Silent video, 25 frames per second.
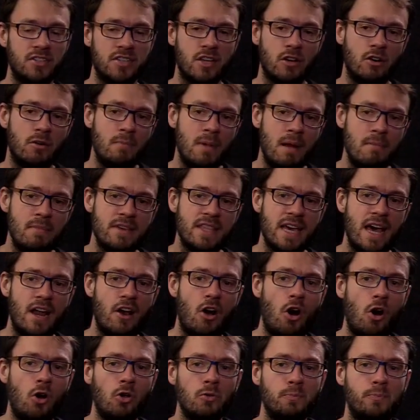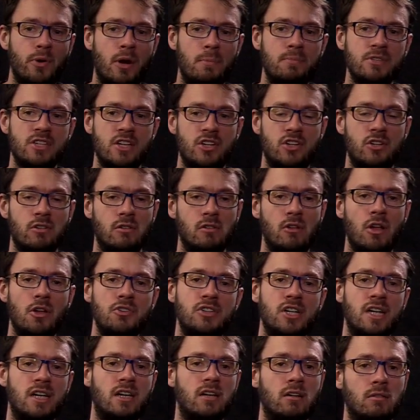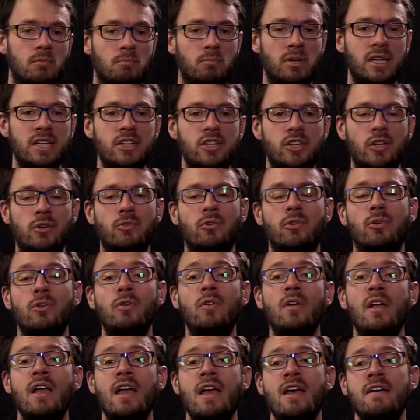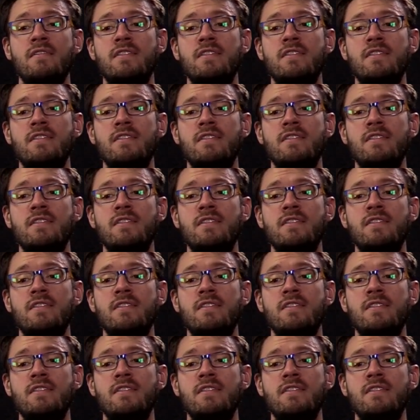So remember that old propositional logic completion rule?